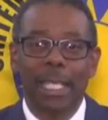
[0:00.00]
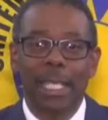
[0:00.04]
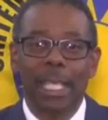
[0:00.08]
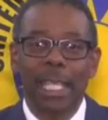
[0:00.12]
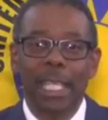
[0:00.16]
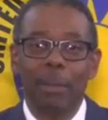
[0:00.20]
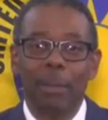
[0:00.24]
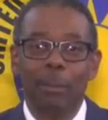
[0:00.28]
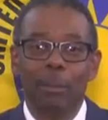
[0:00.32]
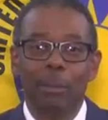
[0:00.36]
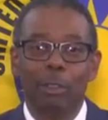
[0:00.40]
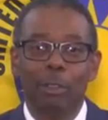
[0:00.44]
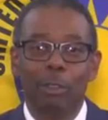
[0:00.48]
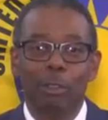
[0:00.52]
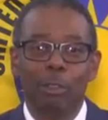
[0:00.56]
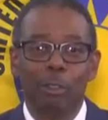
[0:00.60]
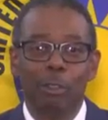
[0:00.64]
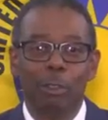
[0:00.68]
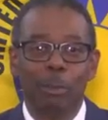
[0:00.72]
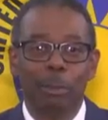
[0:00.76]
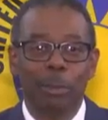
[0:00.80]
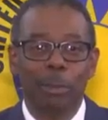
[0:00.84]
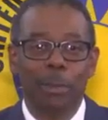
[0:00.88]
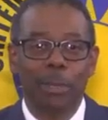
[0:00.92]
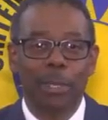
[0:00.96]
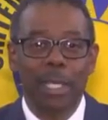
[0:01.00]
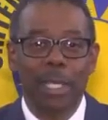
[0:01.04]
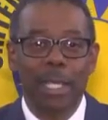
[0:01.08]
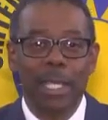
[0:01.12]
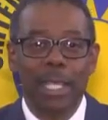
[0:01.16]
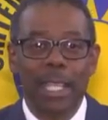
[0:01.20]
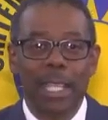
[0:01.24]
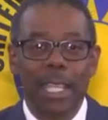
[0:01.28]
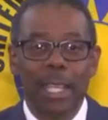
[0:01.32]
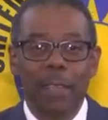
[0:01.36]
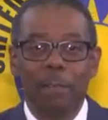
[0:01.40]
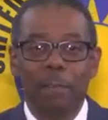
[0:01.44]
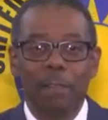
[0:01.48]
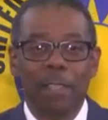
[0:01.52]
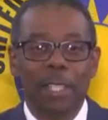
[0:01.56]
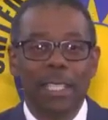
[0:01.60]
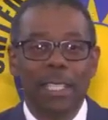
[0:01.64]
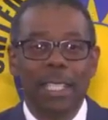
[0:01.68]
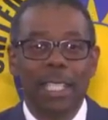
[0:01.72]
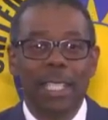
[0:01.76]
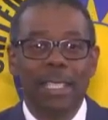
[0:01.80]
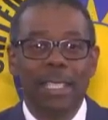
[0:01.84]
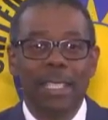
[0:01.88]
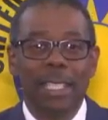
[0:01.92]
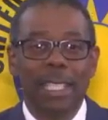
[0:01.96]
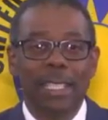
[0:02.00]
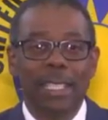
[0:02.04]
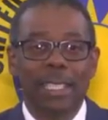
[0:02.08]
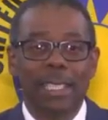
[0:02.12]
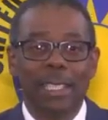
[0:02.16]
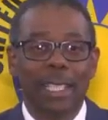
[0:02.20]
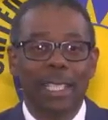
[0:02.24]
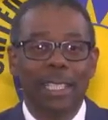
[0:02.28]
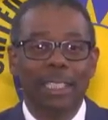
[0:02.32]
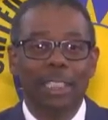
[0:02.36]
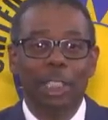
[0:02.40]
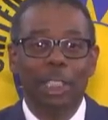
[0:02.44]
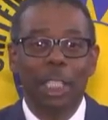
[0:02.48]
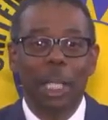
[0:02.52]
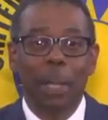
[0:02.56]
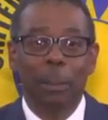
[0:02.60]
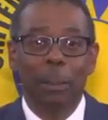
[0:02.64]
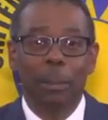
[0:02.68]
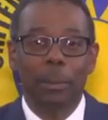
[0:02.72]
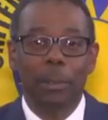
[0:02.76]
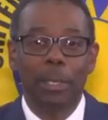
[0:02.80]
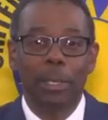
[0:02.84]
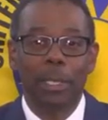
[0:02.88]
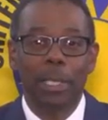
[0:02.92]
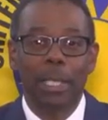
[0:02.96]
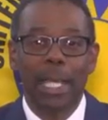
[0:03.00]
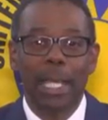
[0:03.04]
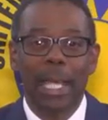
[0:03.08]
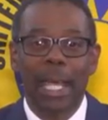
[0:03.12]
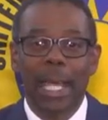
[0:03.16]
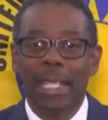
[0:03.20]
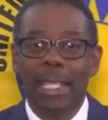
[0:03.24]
games rooms, a fitness center and chapel,